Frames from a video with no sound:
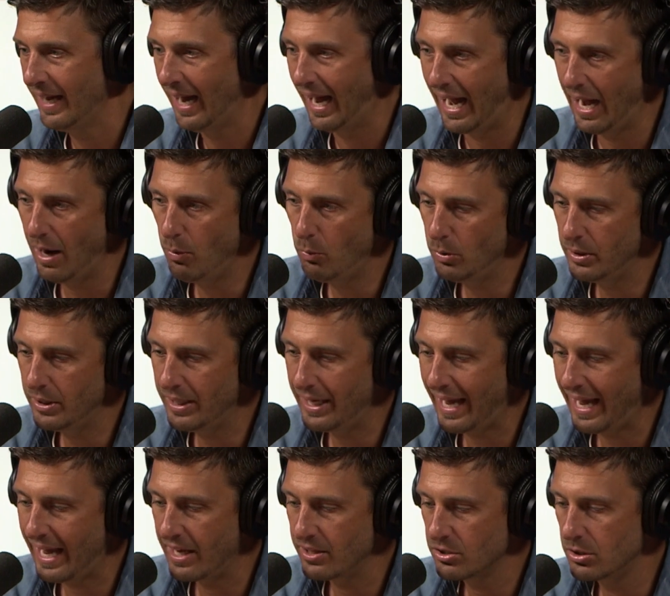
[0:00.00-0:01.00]
I would
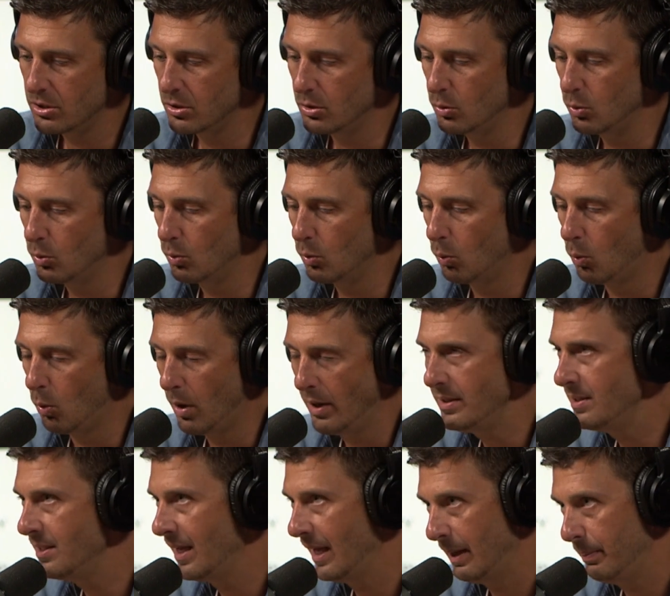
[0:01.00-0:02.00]
ask you
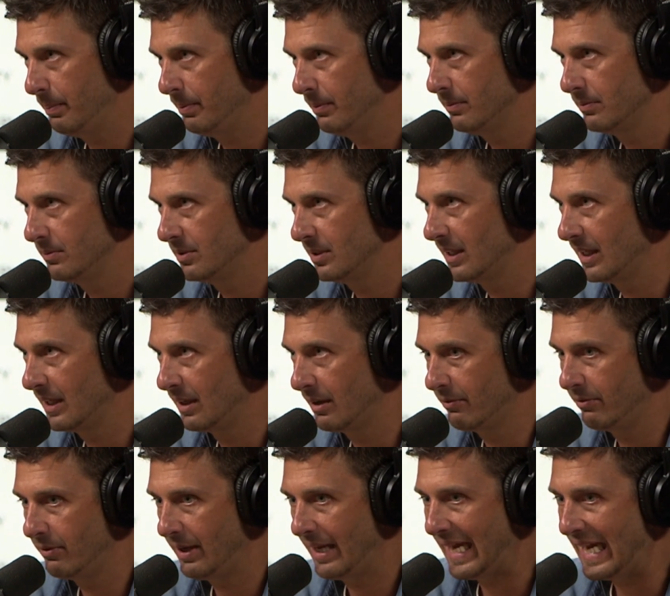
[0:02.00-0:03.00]
one tip to
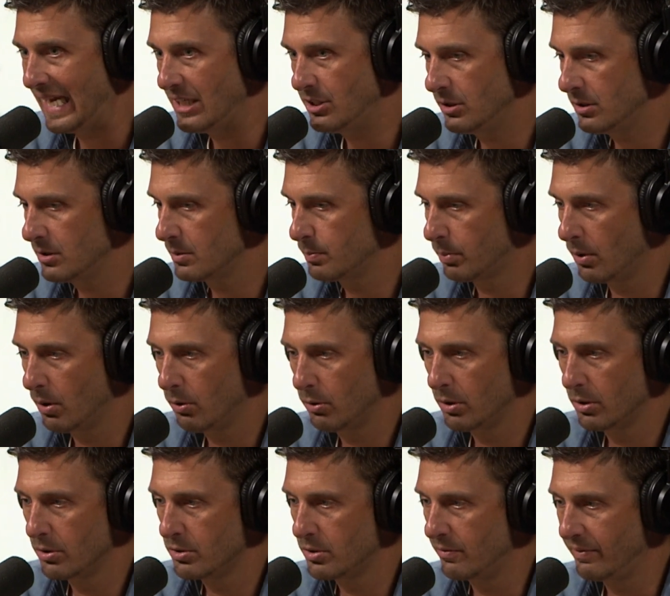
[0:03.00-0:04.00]
give agents,
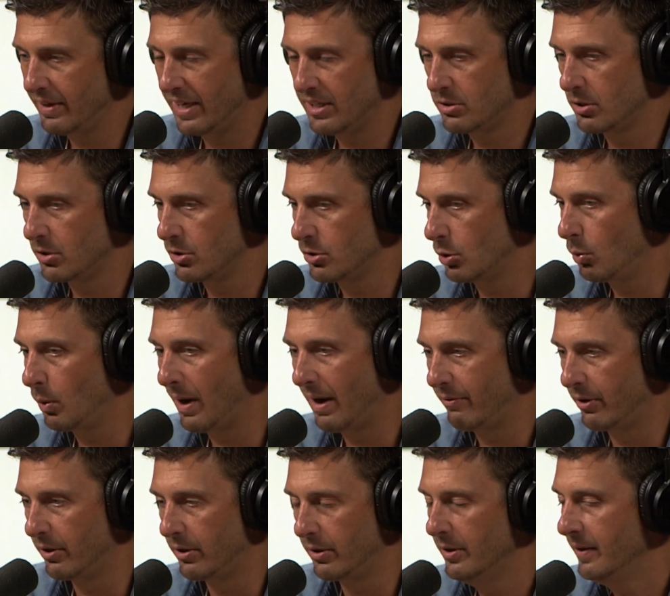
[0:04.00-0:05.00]
brokers, investors,
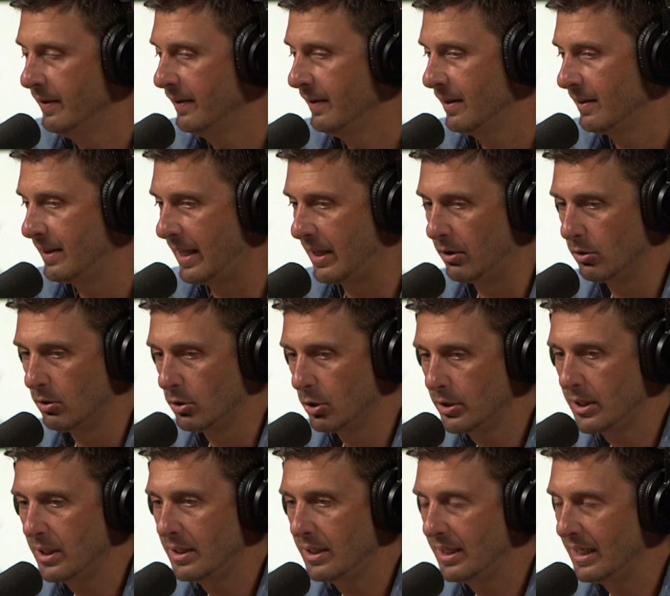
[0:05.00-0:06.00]
whoever that are
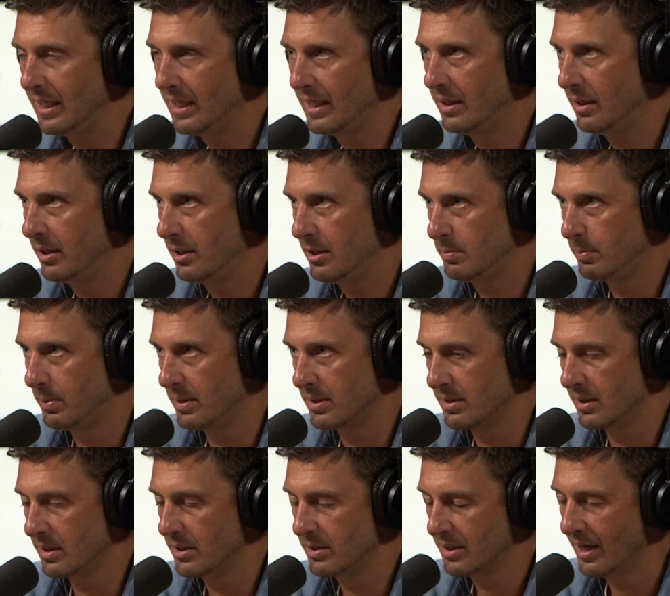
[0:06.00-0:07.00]
looking to get into this
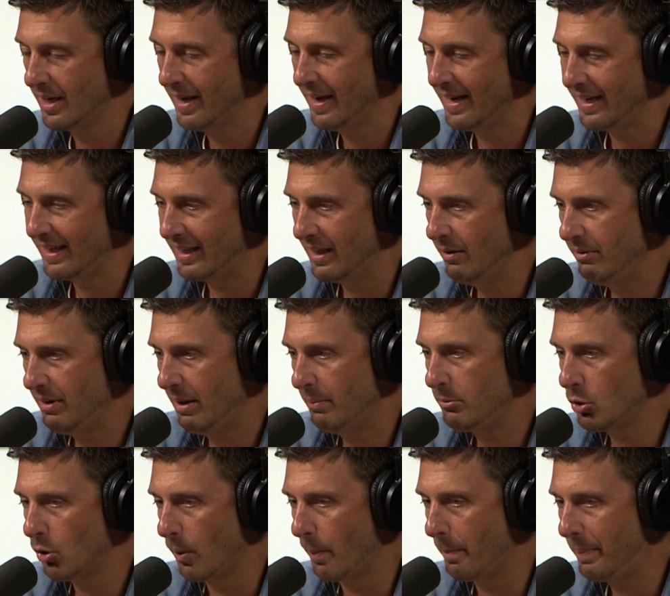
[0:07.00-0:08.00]
business. Give
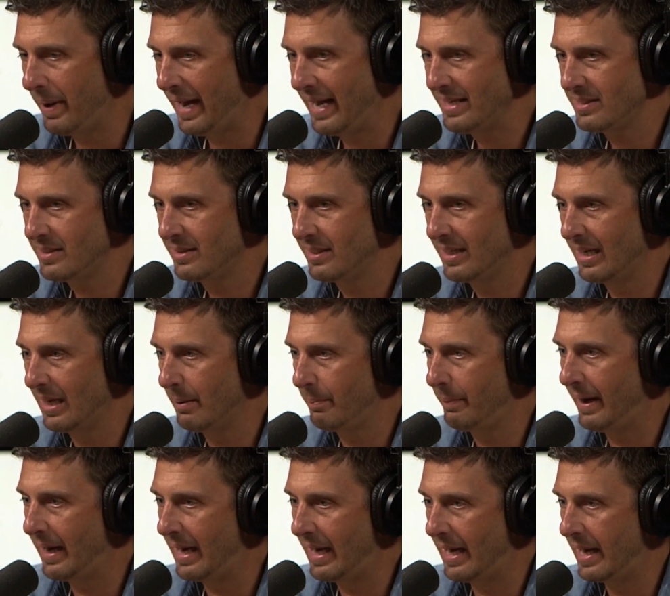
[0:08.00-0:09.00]
them your best
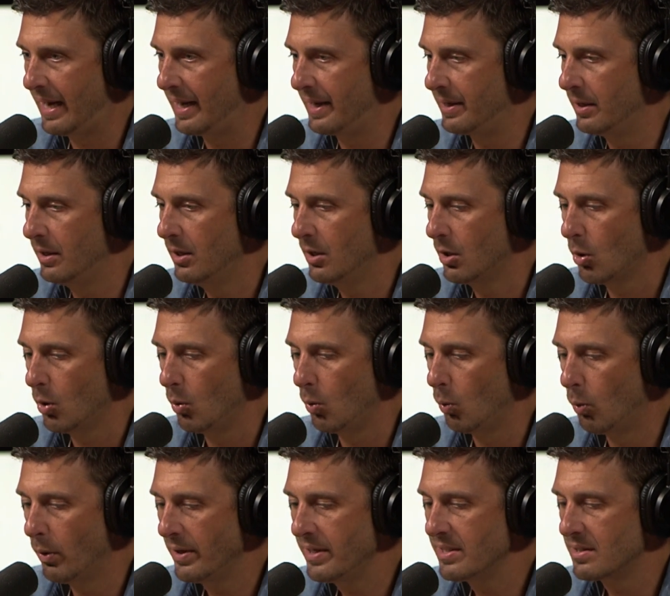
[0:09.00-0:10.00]
tip on
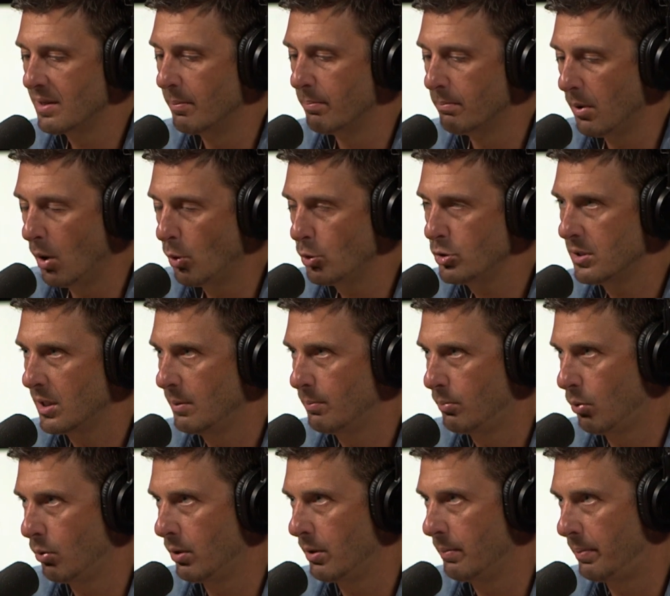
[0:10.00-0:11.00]
what is the most
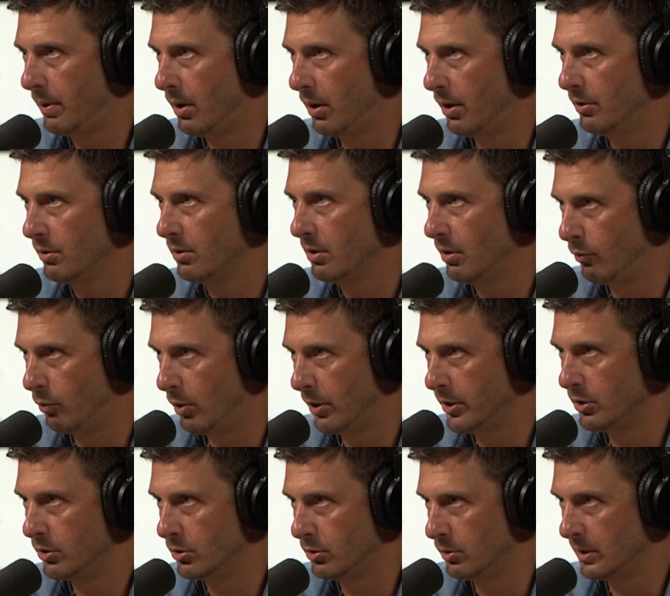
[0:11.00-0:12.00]
important part of
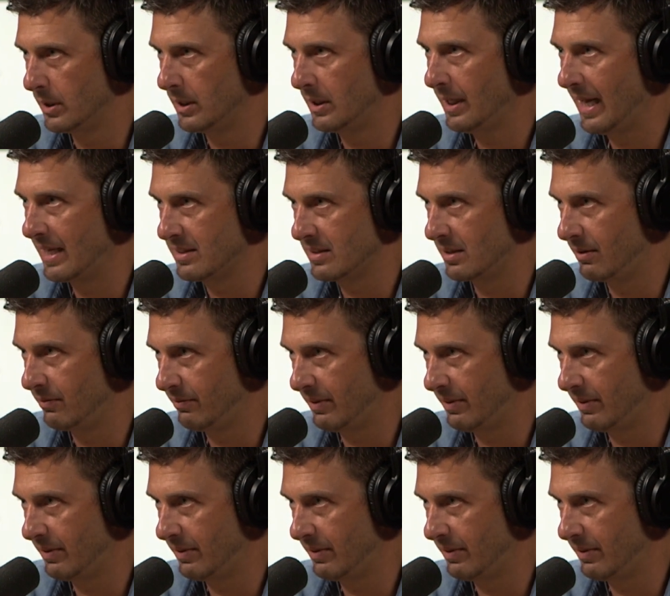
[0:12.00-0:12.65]
what you're doing as an